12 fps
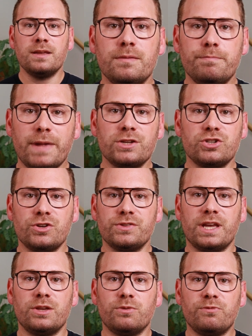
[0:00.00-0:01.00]
make sure
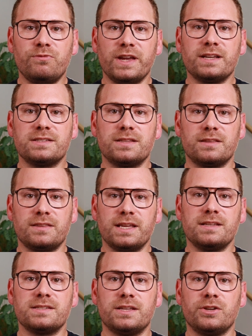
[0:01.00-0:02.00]
that you fix the
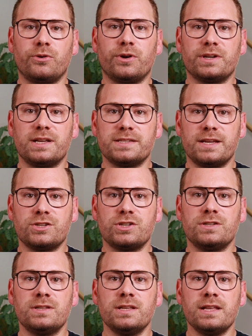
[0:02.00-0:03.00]
things in your
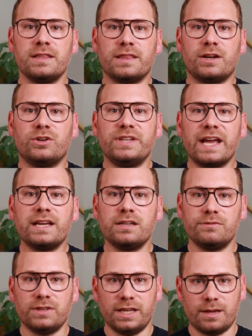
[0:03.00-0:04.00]
organization that are
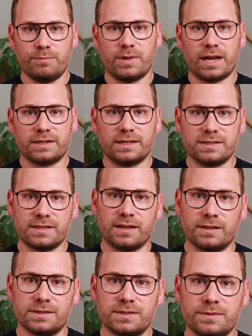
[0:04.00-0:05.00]
negatively impacting
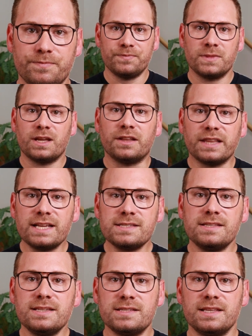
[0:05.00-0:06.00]
sales.
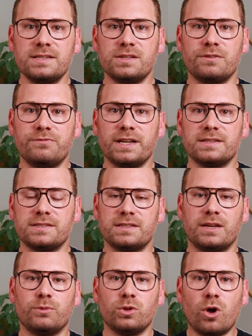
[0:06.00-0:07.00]
Unless these things are fixed,
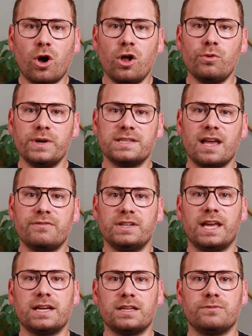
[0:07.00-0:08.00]
they will always have a
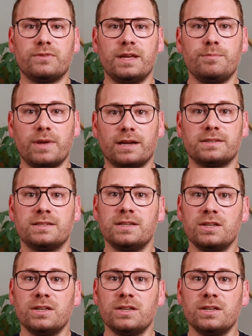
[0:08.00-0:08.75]
negative impact